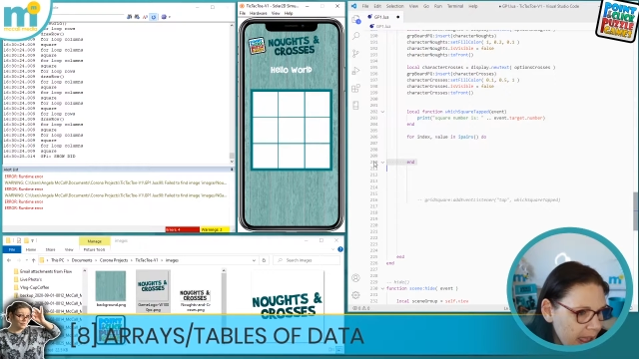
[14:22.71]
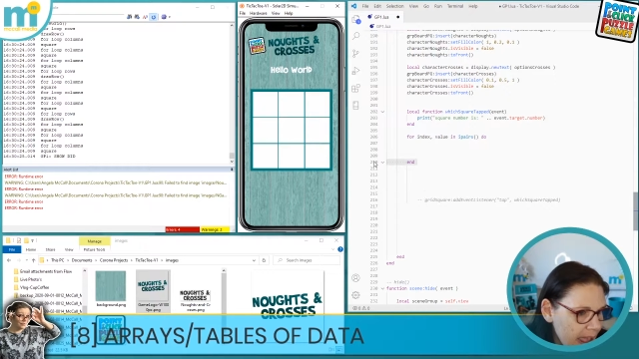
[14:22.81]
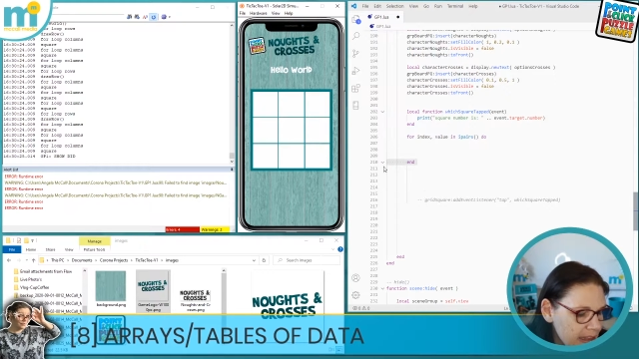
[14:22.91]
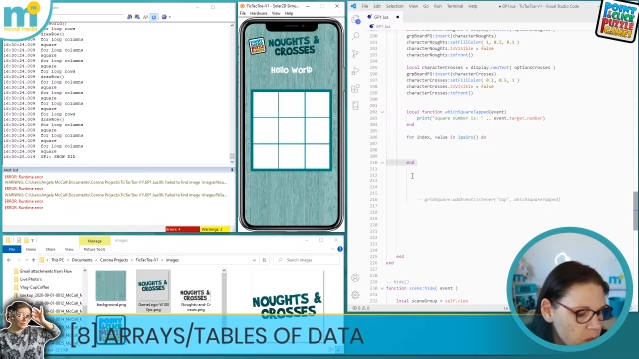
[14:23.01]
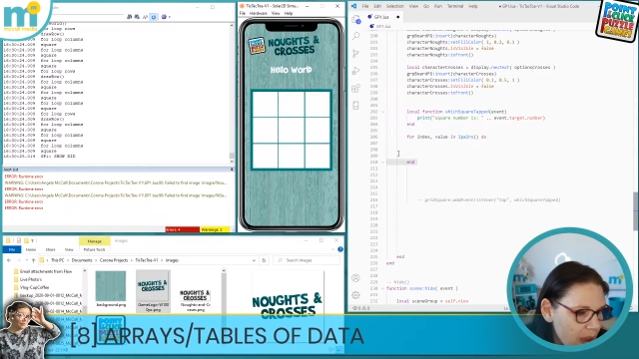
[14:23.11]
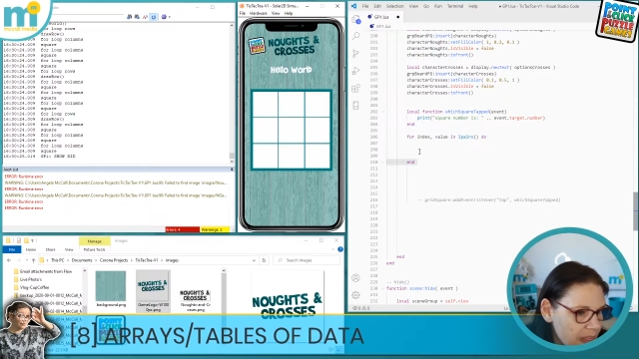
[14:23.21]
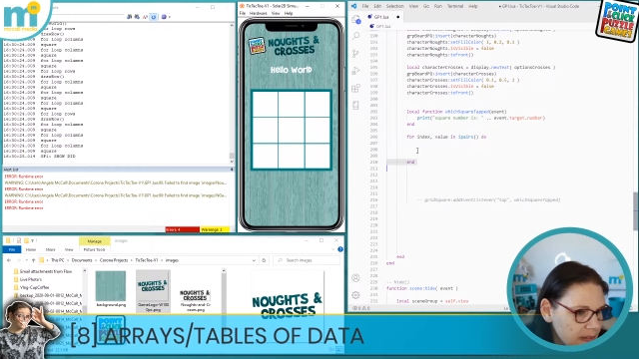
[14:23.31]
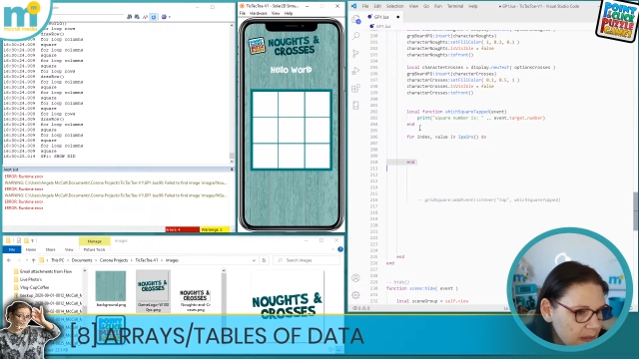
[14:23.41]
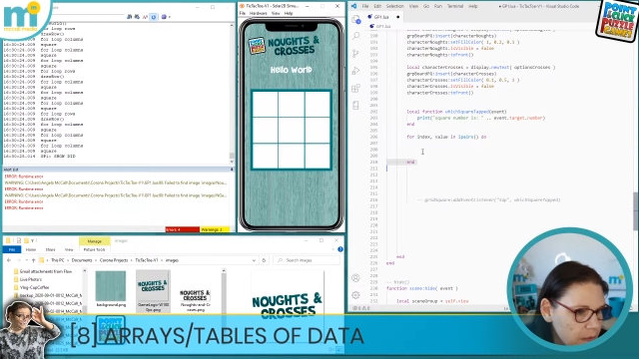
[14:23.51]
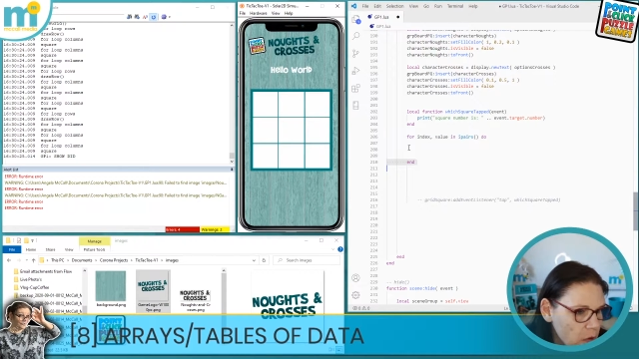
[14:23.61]
end where
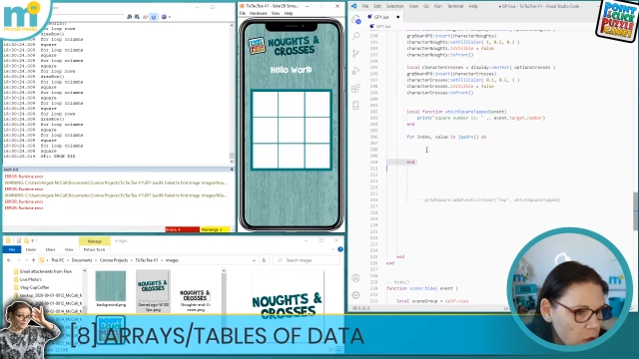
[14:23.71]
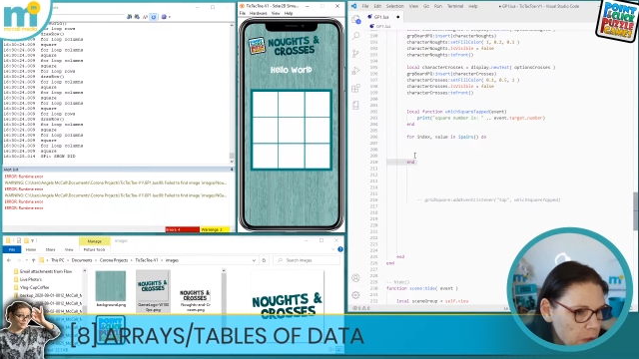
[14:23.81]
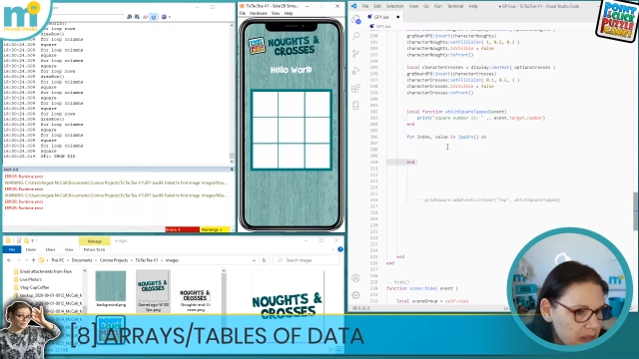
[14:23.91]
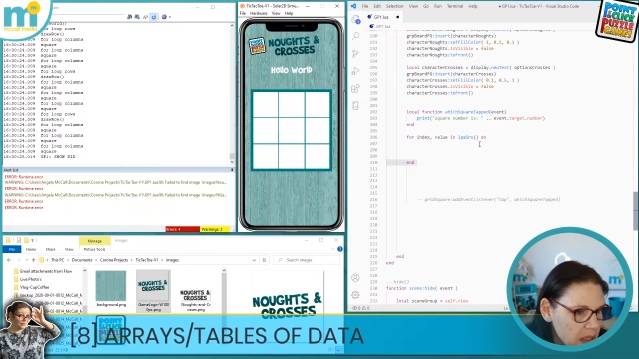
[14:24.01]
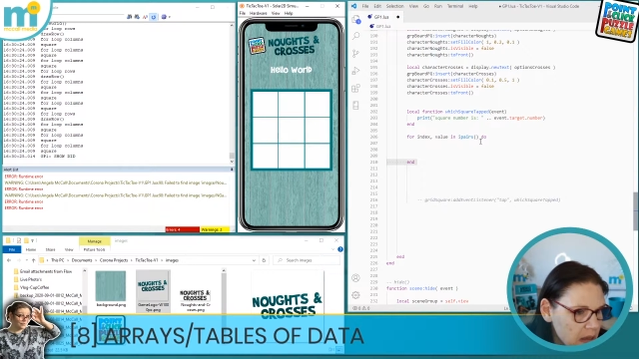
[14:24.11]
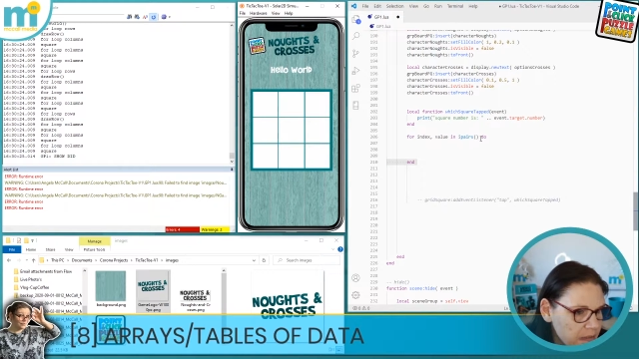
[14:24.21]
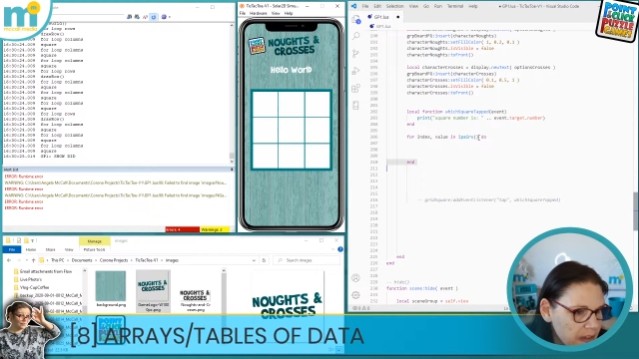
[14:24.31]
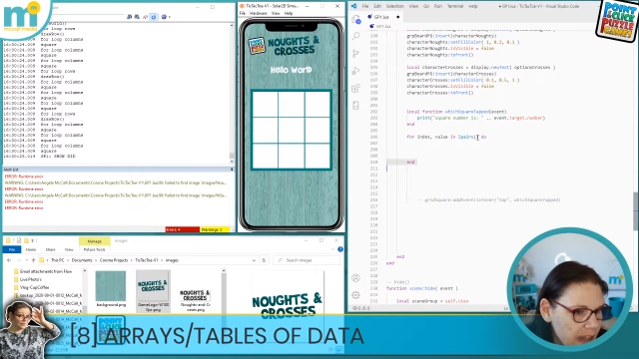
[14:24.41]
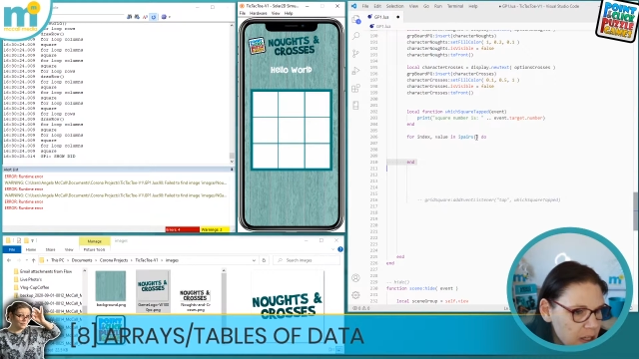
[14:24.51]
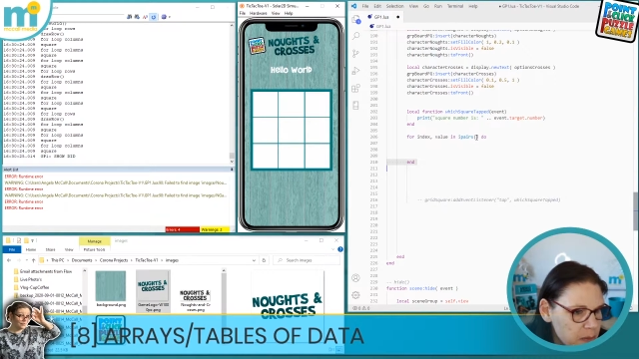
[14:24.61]
this for loop is going to
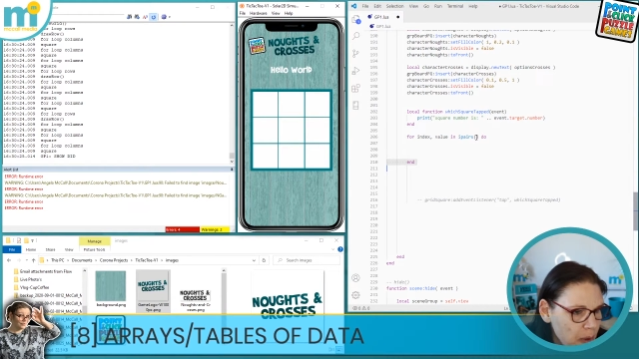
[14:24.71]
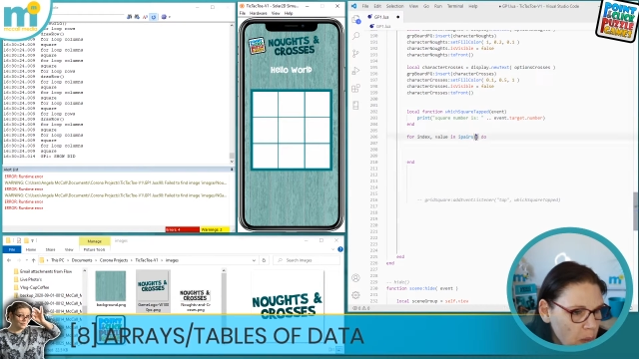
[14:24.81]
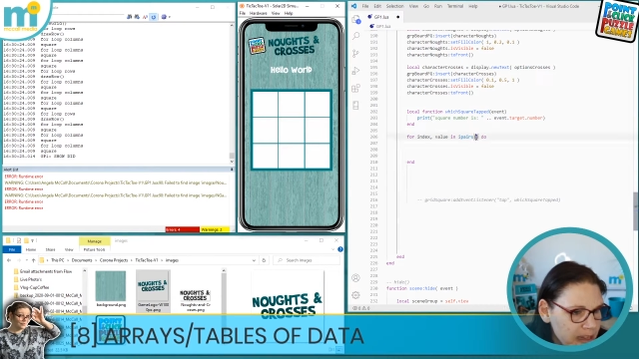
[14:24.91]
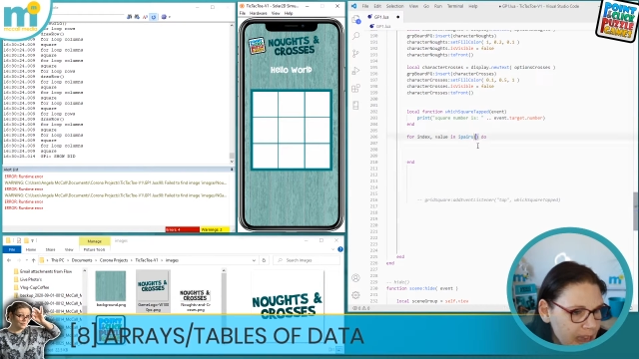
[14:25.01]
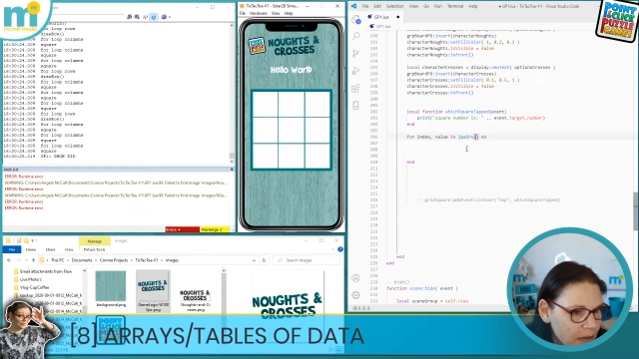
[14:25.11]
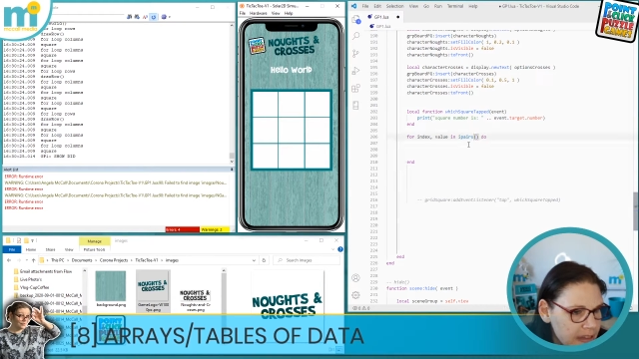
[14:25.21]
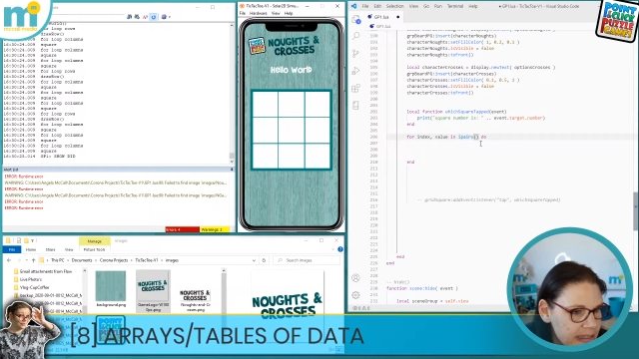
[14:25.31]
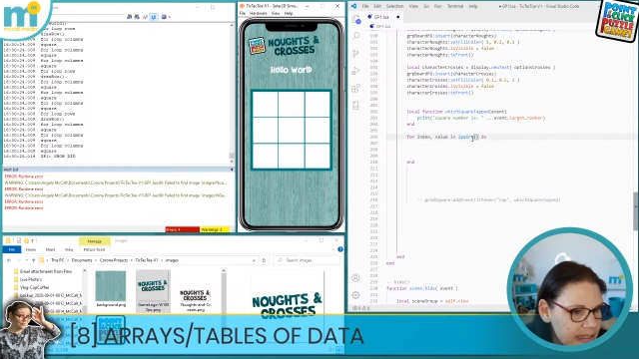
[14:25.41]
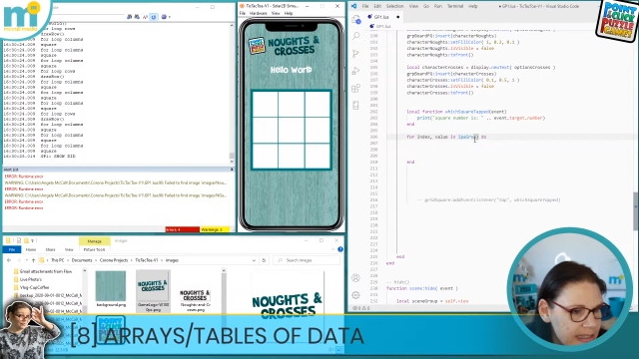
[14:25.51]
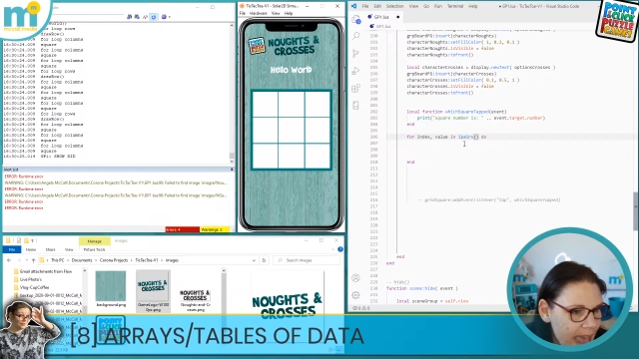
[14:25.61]
finish. But we now need
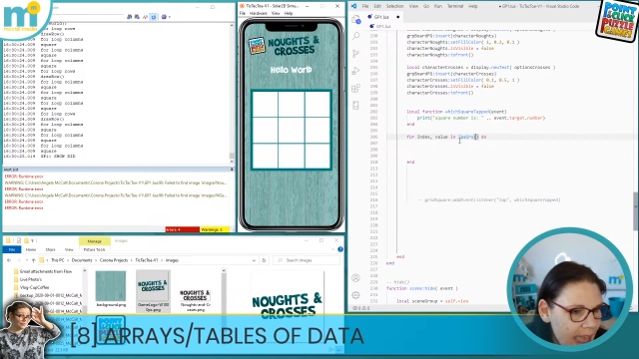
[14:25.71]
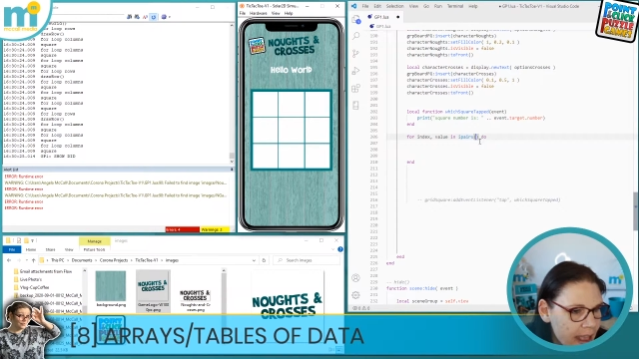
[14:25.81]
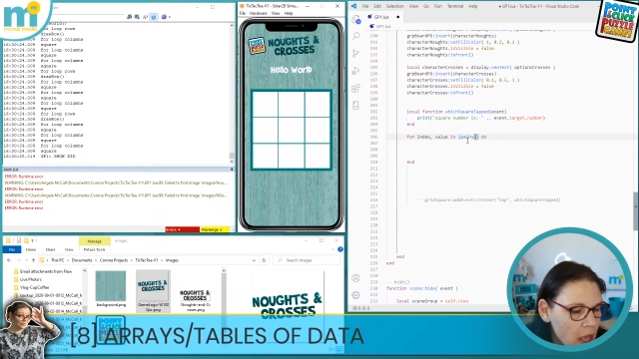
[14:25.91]
to say